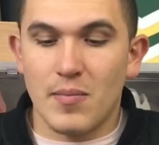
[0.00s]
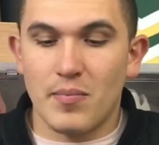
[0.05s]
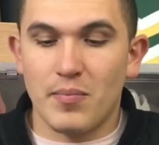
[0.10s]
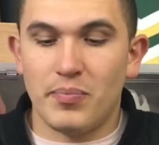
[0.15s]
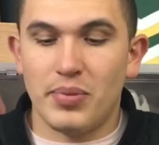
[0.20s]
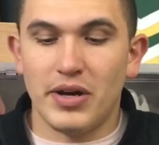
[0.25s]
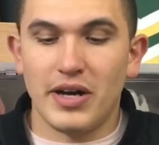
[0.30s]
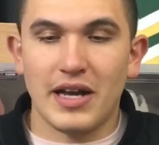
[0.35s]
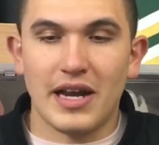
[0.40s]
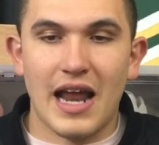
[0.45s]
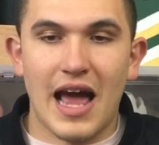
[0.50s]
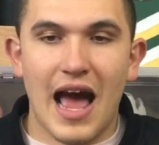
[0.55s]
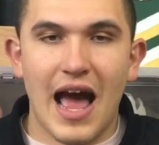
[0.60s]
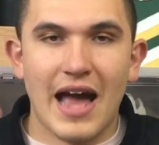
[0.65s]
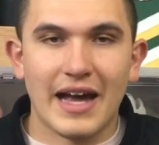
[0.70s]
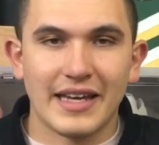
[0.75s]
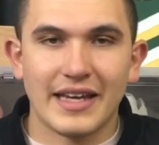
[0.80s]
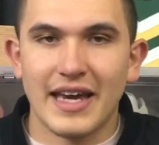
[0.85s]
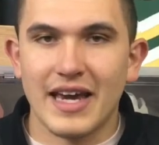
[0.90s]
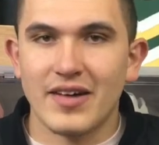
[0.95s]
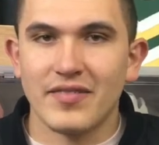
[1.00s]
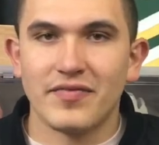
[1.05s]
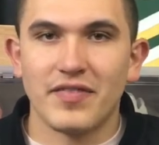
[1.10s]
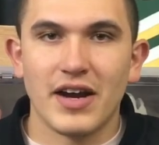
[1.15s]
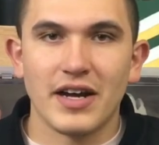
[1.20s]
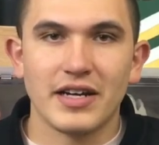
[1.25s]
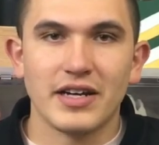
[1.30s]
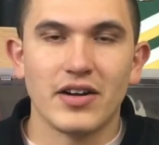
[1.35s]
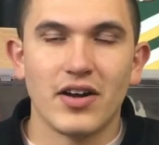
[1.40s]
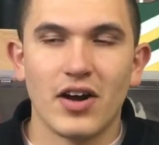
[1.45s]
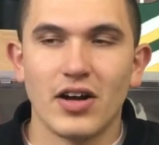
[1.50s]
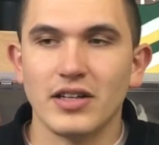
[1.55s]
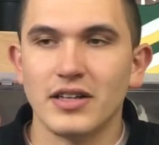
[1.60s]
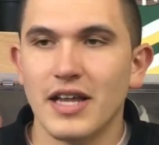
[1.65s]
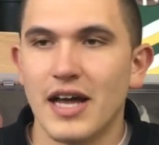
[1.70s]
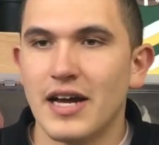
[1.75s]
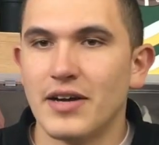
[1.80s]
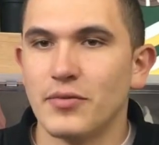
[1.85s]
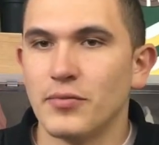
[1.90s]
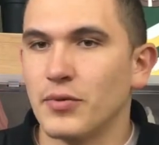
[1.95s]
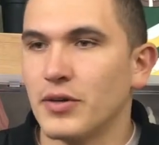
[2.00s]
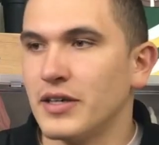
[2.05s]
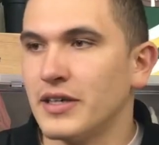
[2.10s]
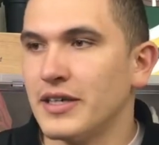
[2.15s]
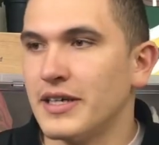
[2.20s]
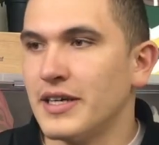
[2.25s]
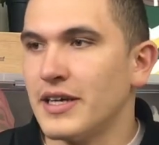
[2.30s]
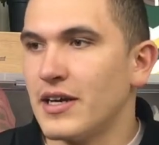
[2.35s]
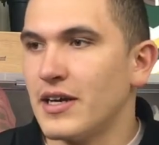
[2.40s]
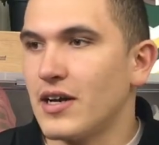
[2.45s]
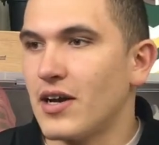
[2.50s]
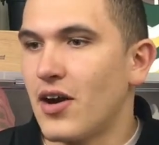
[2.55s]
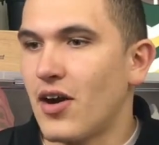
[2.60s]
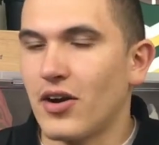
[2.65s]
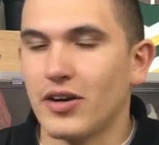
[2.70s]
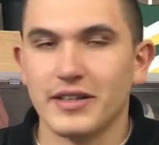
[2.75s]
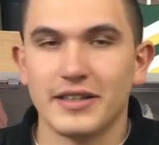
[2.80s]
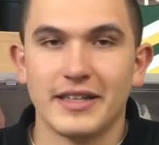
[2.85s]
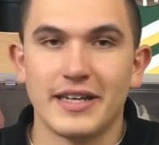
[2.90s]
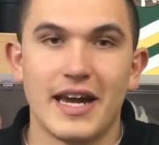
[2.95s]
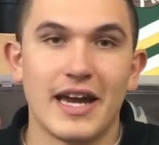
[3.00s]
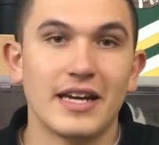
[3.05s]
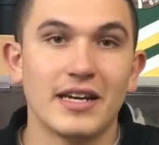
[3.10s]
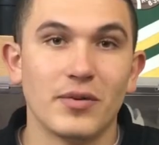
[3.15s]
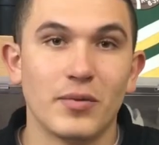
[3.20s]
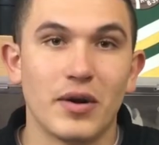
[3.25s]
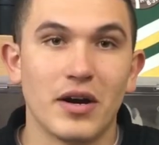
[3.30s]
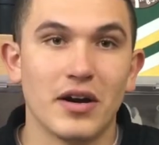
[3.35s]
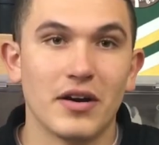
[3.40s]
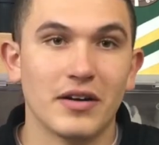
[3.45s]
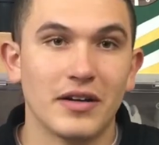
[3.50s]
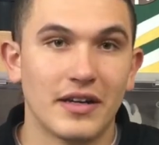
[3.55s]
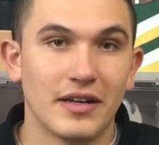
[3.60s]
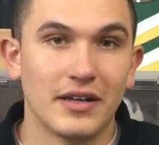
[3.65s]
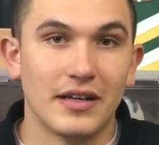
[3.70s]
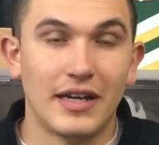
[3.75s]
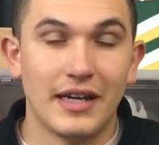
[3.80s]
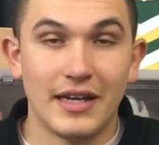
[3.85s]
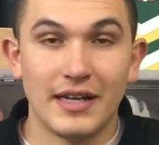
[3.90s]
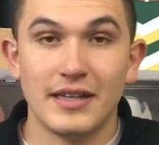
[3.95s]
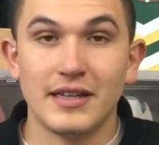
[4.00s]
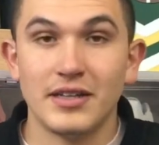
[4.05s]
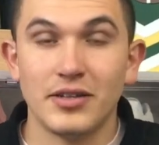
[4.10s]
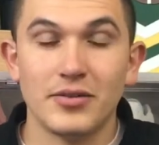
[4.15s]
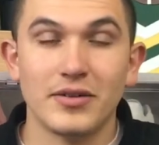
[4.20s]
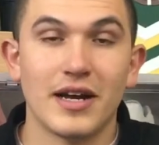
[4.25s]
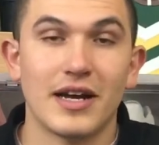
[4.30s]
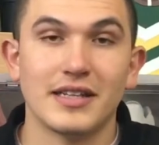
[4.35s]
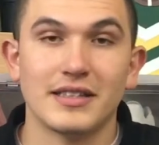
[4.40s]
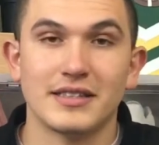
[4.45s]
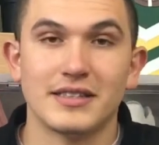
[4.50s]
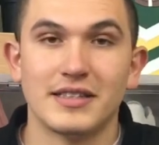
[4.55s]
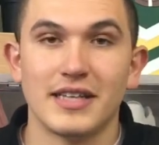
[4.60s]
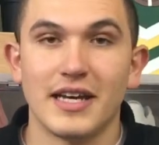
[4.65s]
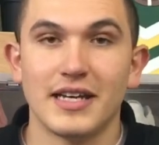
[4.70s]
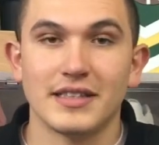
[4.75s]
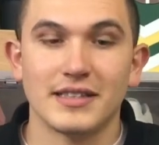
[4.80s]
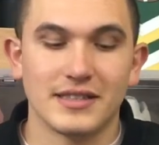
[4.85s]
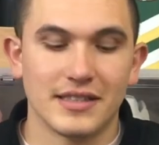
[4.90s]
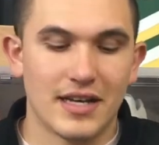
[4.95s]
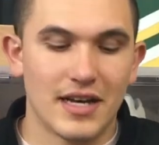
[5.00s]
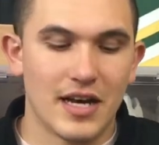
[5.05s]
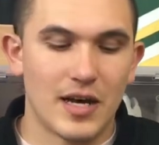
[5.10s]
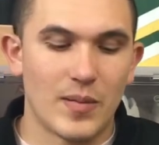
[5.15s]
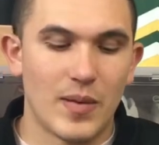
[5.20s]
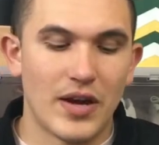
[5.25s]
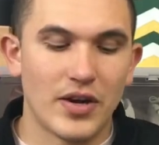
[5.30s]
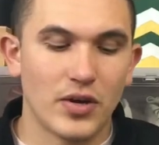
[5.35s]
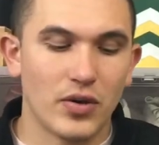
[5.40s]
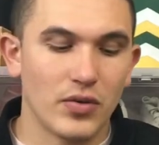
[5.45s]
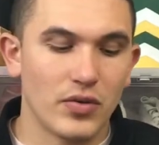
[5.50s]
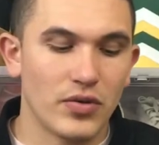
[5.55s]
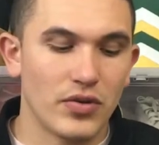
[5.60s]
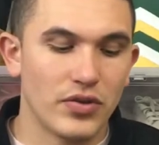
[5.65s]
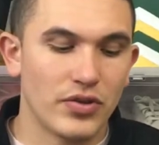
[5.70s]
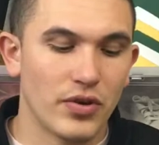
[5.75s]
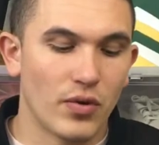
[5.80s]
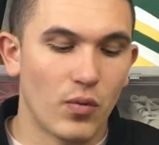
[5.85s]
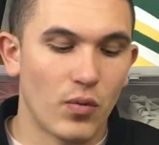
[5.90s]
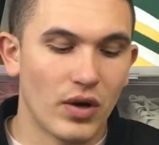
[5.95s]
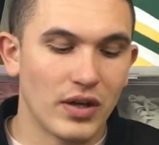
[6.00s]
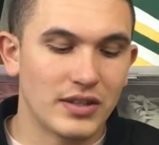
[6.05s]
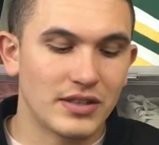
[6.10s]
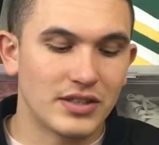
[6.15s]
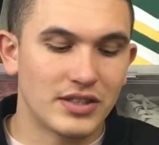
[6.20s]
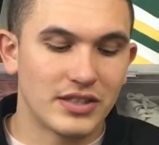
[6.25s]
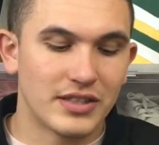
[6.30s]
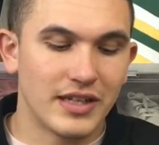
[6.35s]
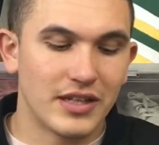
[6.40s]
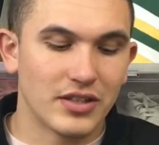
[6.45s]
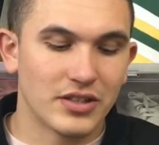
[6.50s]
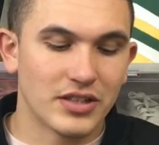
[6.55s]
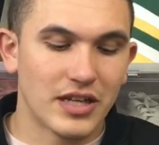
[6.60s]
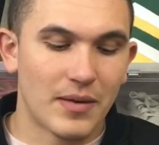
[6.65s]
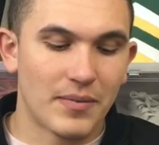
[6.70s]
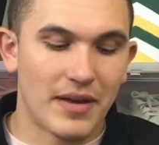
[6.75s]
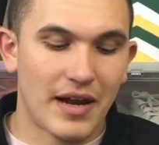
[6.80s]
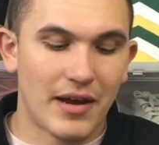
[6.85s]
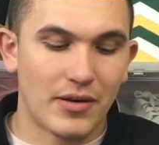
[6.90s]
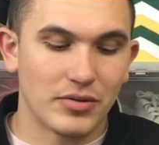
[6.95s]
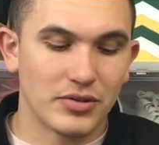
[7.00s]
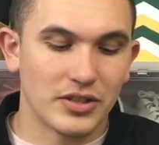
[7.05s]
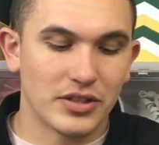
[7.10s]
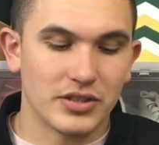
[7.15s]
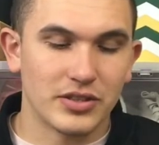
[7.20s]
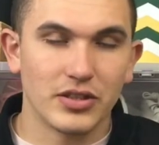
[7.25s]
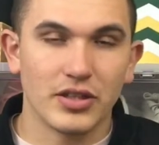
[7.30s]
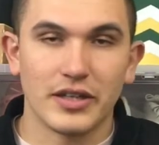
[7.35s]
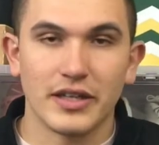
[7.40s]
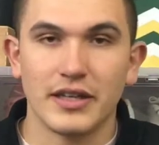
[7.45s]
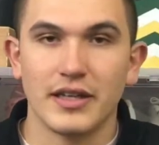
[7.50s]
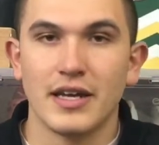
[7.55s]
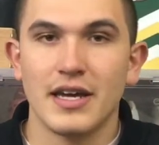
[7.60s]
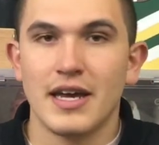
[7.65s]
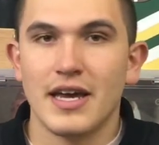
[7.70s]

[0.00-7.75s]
But I can't find it online really hardly anywhere in the United States. Um, I know the one sneaker shop that I was just looking,